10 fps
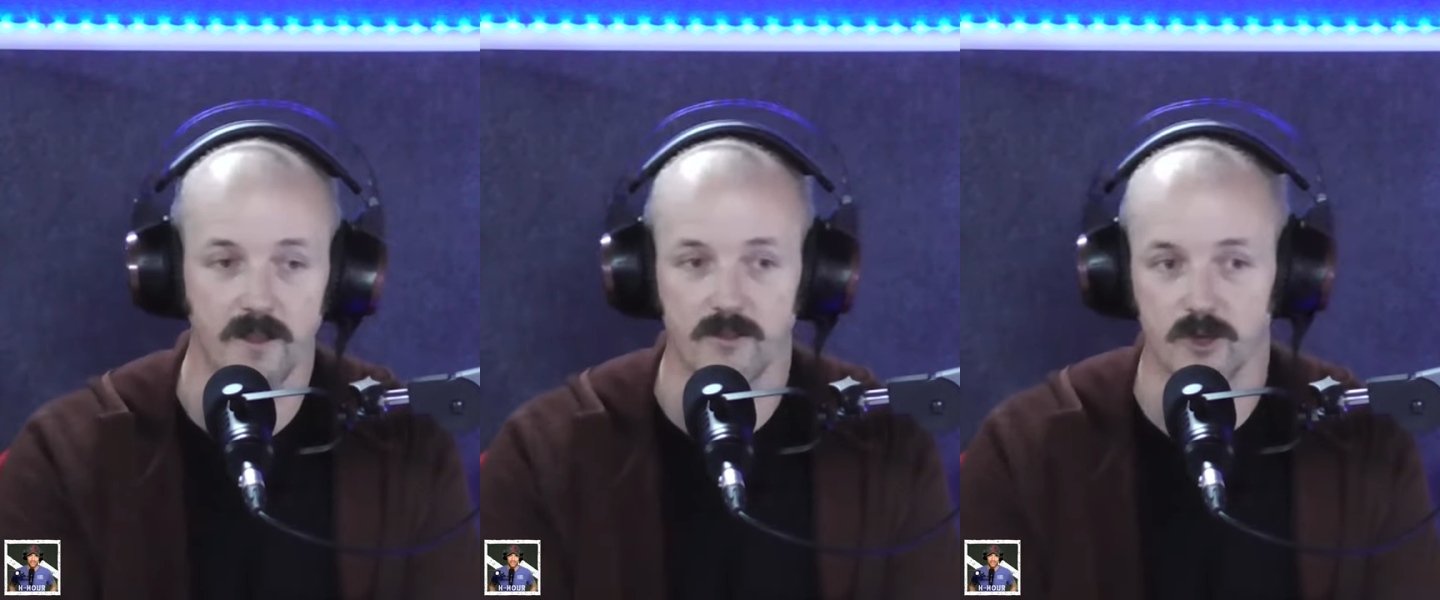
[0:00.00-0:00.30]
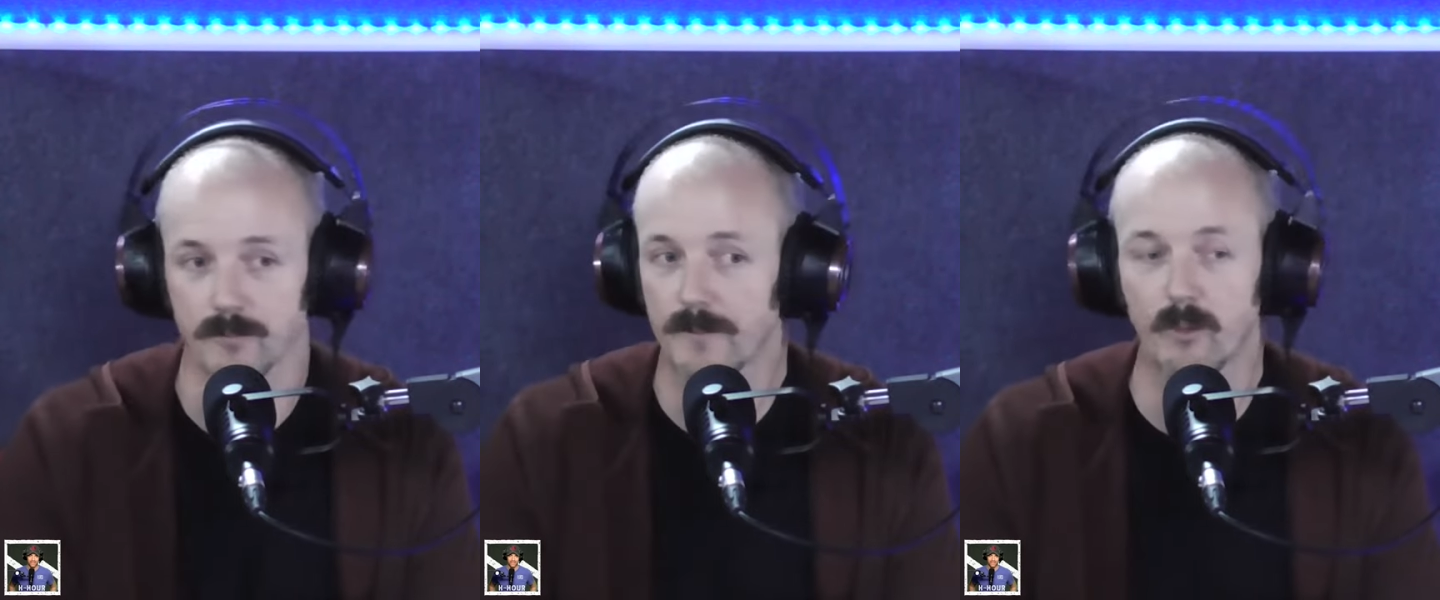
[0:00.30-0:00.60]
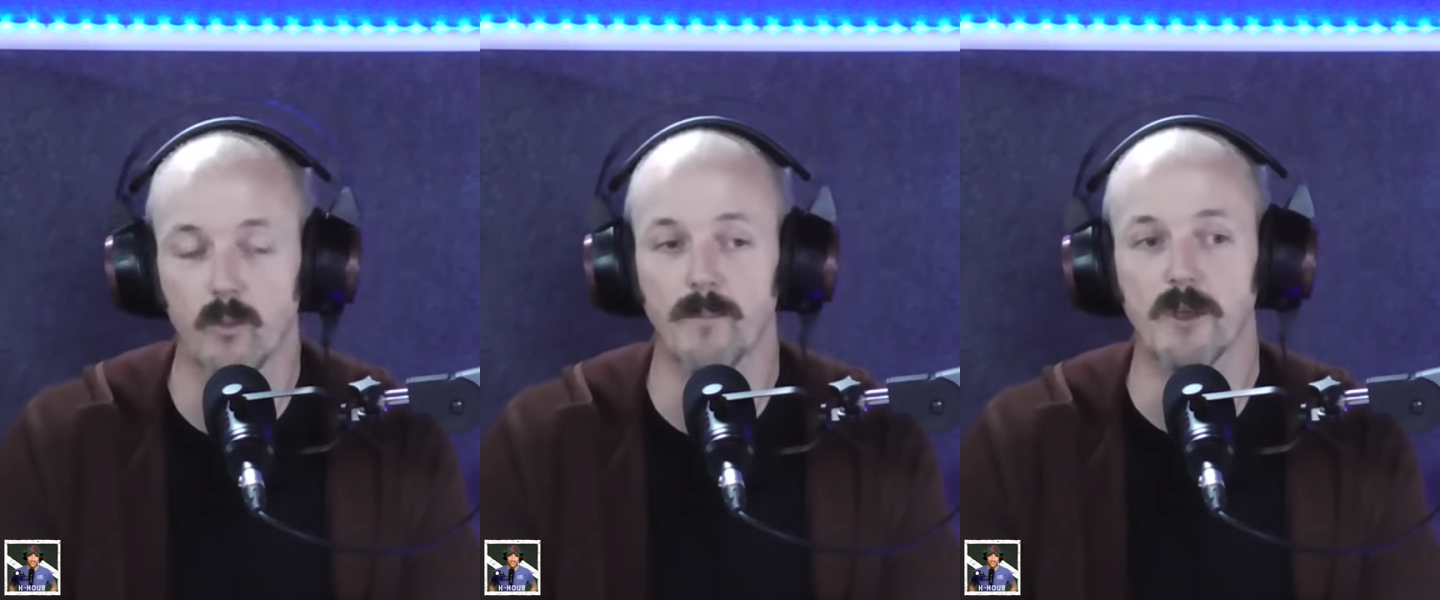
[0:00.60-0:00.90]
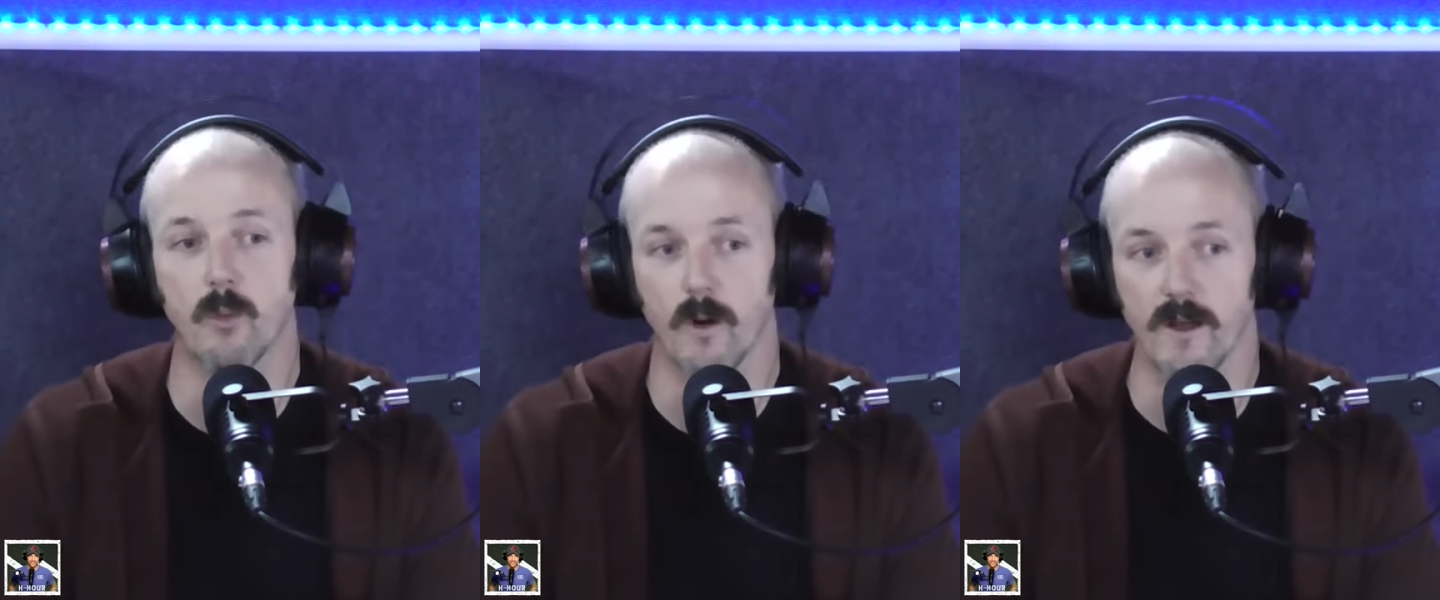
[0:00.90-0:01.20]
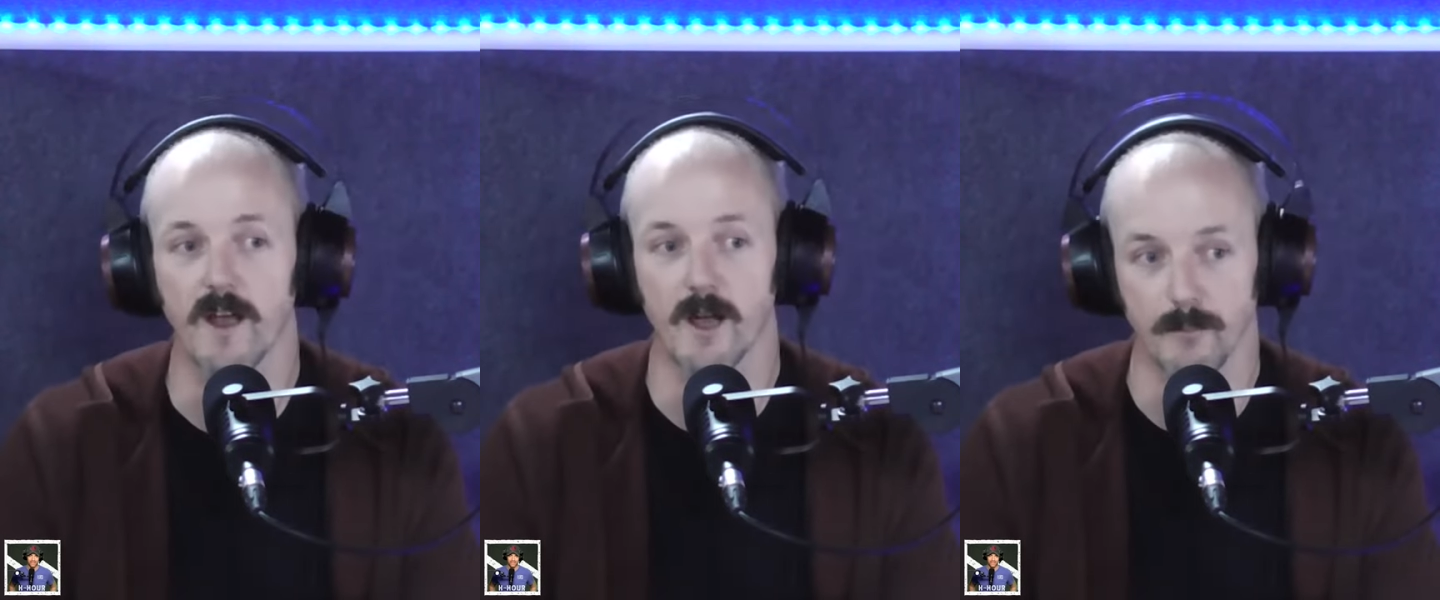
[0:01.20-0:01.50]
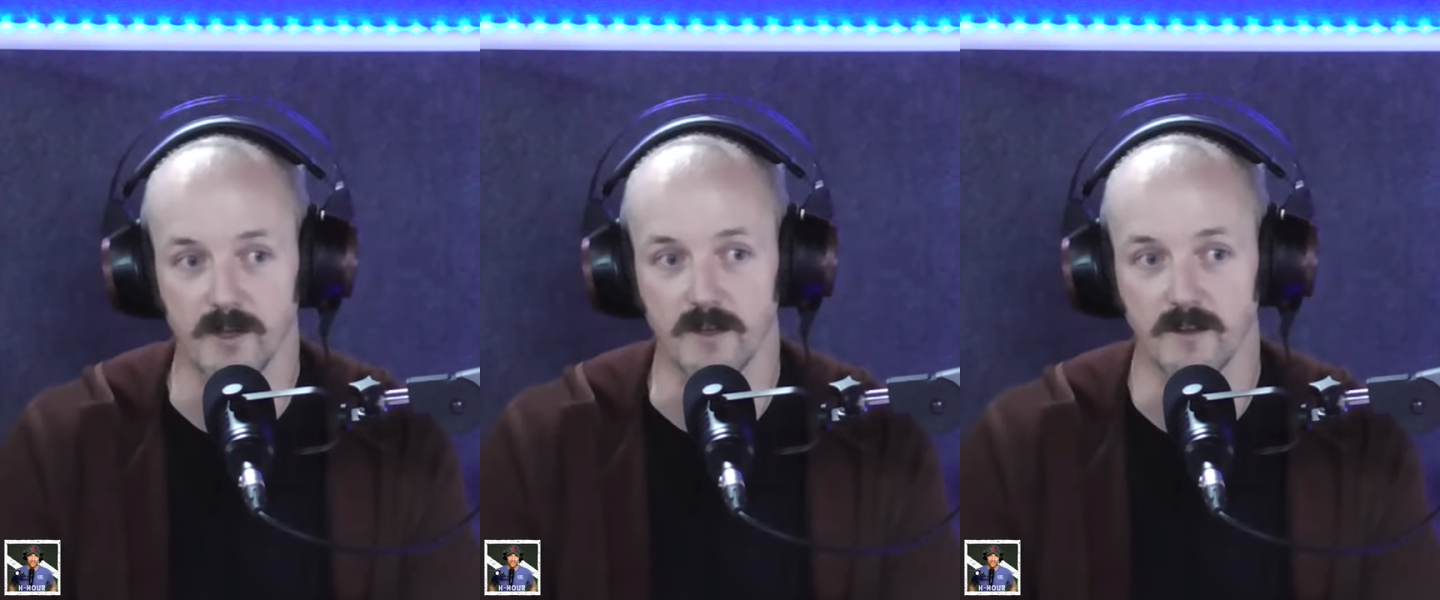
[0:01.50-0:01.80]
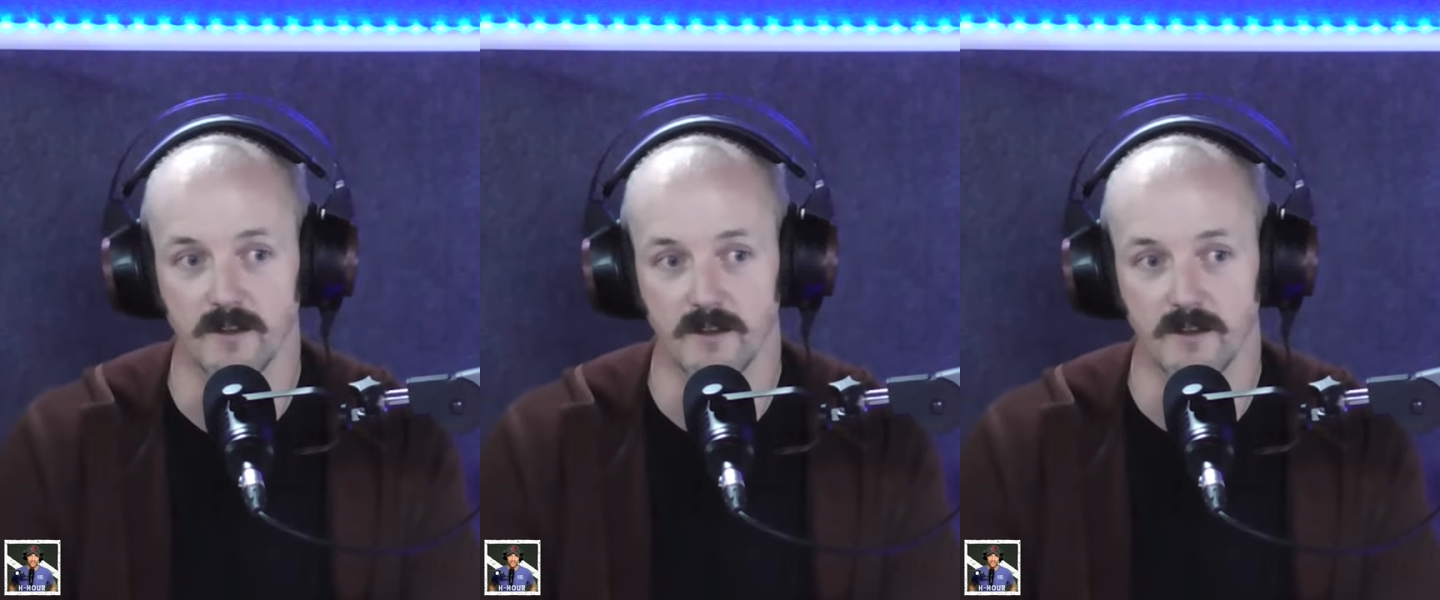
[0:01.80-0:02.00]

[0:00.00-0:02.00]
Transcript: Some people will be quite happy.